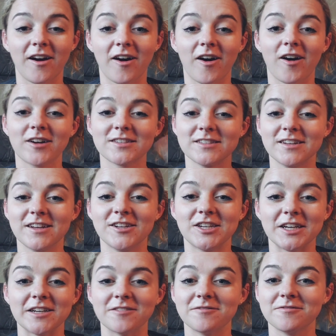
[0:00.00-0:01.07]

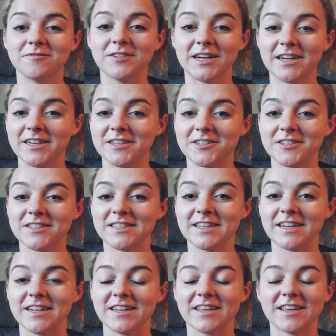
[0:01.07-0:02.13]
Oxidation, very
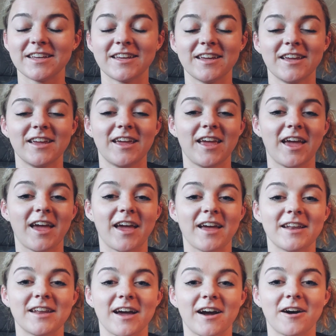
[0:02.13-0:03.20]
interesting,
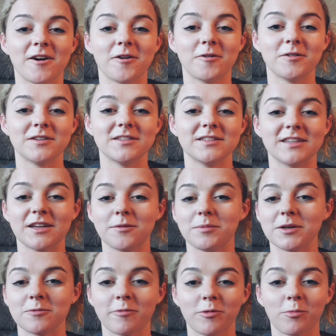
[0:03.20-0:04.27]
and how zinc
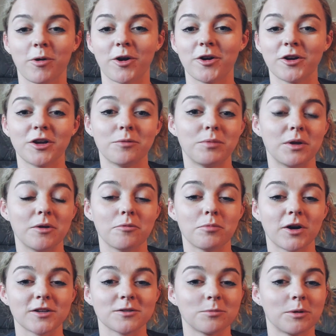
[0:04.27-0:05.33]
mixed with water could be
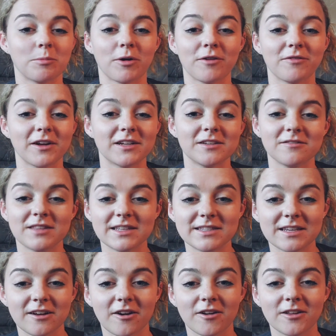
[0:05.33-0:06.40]
possibly more effective than
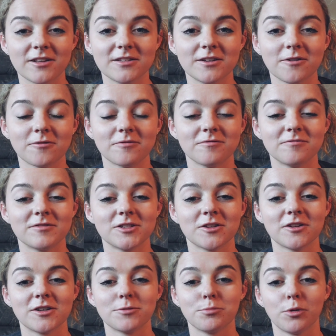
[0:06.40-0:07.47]
zinc on its own. So
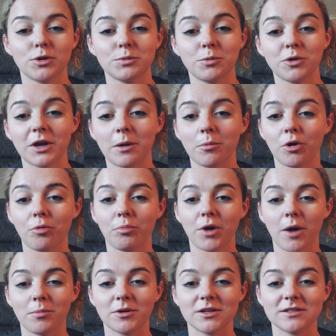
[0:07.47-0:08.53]
there's multiple chemical
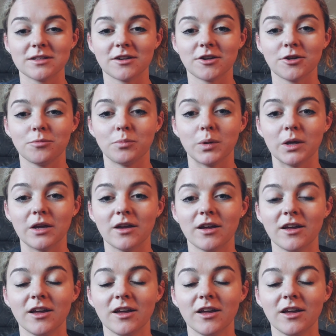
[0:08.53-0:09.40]
properties that could be